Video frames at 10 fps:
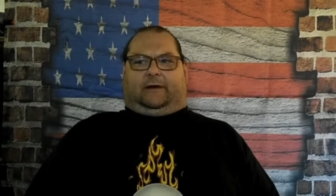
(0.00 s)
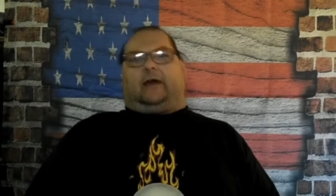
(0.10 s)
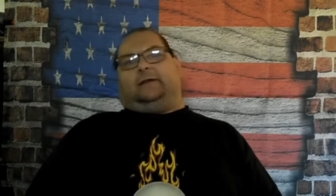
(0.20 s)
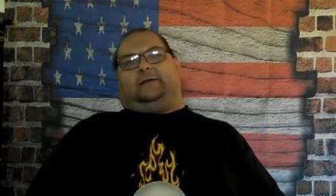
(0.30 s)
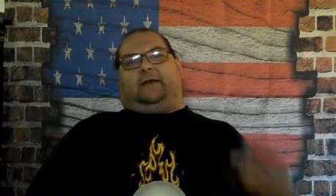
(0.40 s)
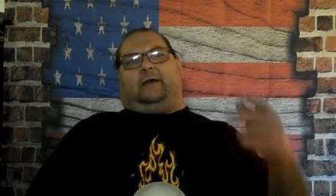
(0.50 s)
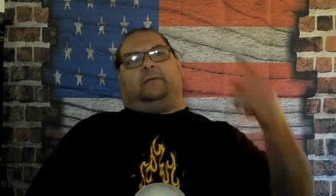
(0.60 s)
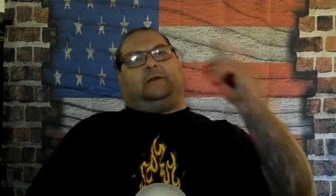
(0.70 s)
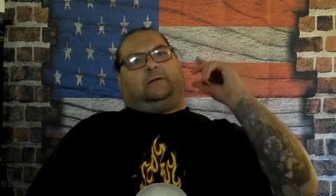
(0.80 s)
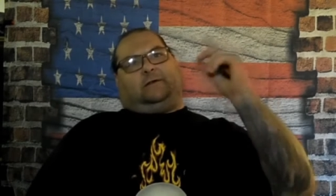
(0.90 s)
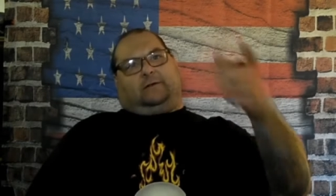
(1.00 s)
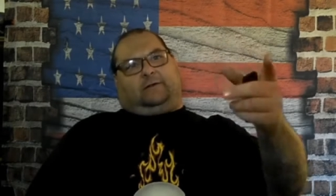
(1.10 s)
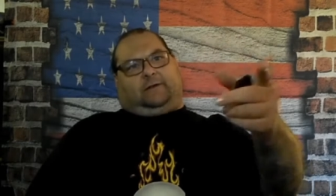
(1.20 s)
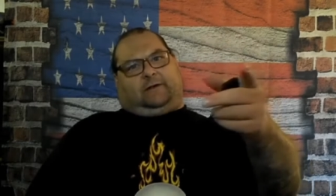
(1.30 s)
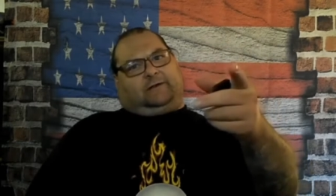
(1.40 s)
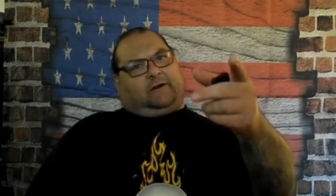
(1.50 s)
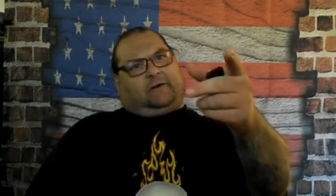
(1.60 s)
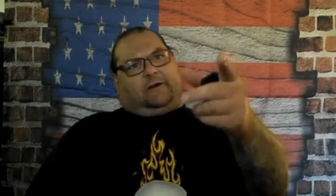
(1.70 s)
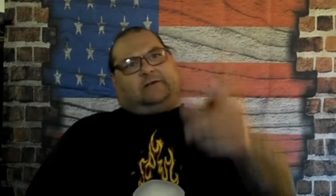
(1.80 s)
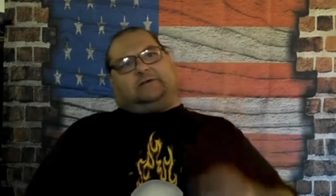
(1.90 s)
God damn it, the
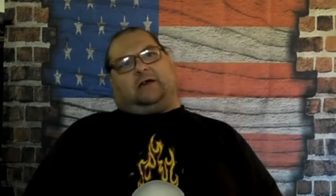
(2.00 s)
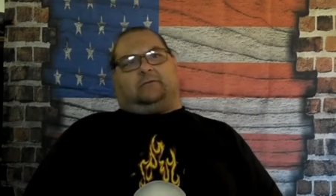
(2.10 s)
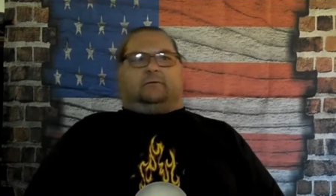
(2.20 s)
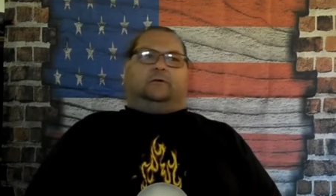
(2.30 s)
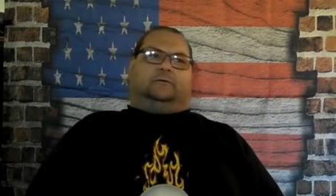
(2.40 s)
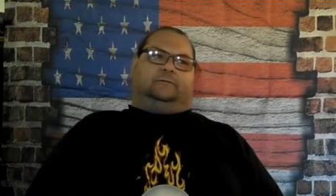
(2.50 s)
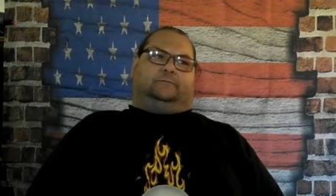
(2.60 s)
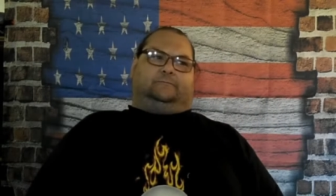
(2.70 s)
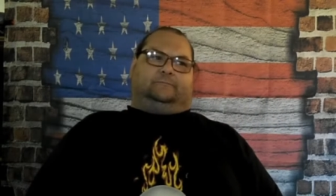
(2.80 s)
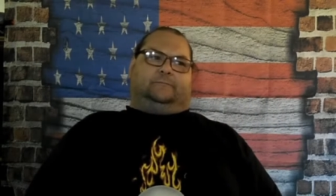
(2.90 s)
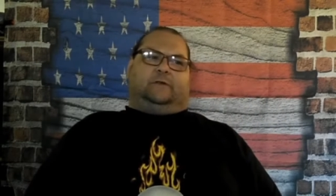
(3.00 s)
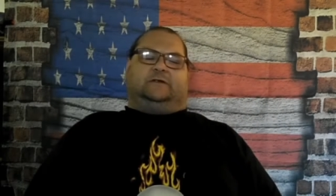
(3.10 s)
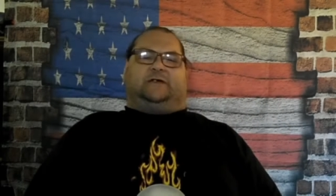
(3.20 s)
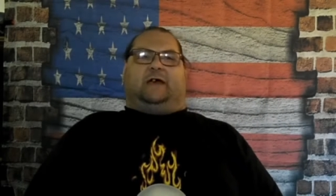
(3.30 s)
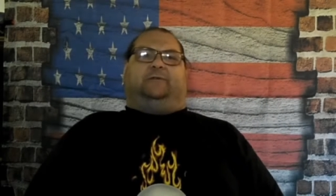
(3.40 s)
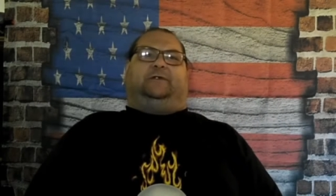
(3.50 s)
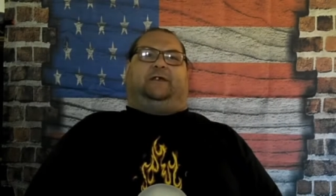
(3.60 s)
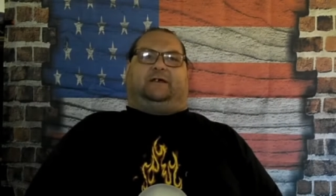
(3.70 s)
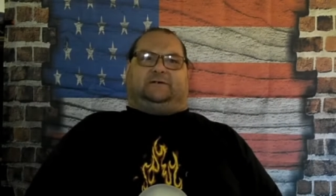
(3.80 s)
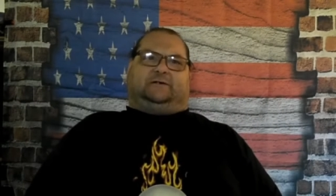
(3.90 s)
Attorney General, Jeff
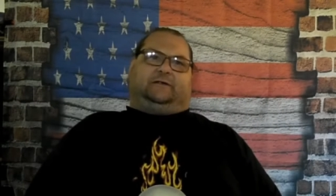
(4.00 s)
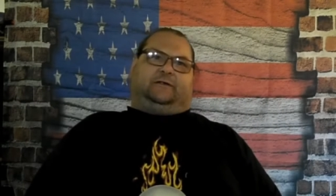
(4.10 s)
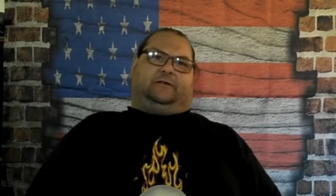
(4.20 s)
Sessions.